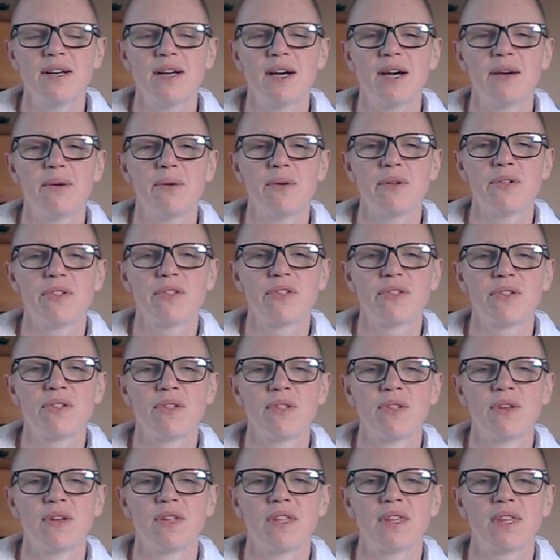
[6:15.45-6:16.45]
I was
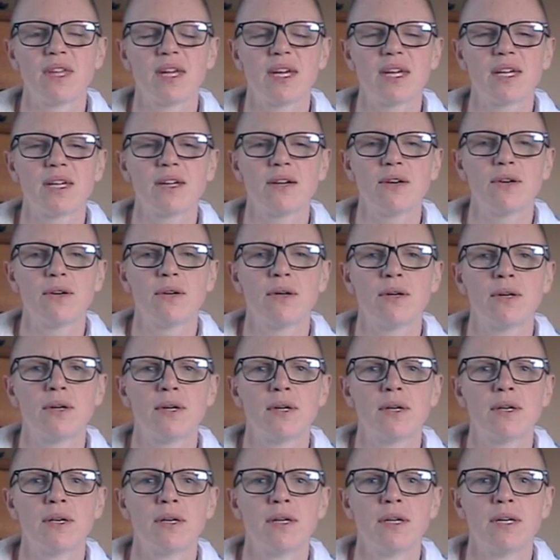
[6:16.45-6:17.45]
like, I
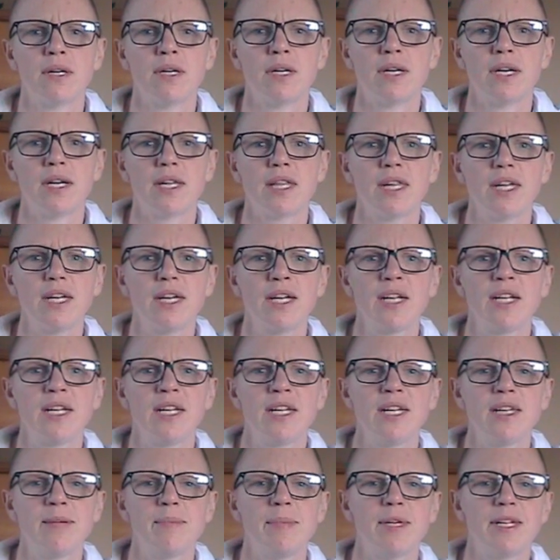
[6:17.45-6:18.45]
think I
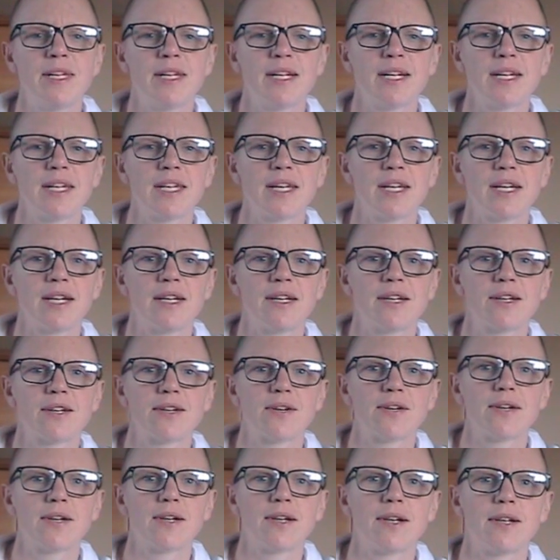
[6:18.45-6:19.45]
need to be an
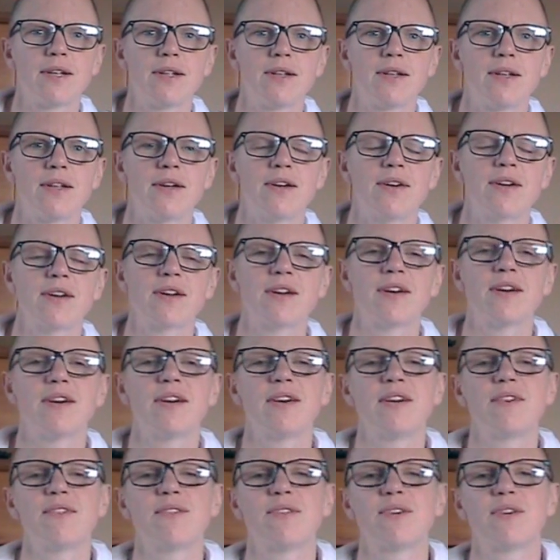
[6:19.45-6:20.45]
anagarika a lot longer,
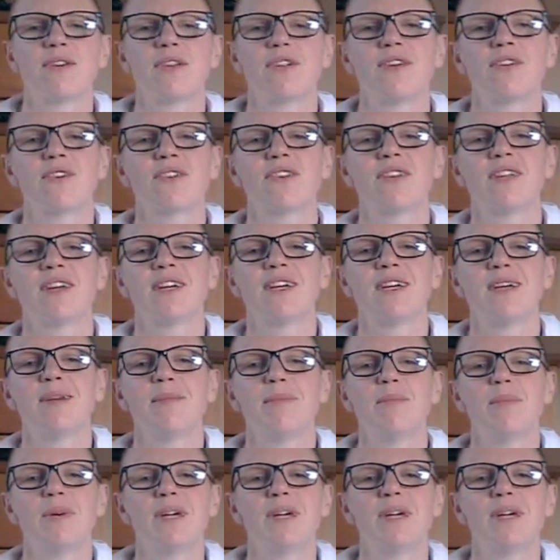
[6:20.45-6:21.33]
for a long time.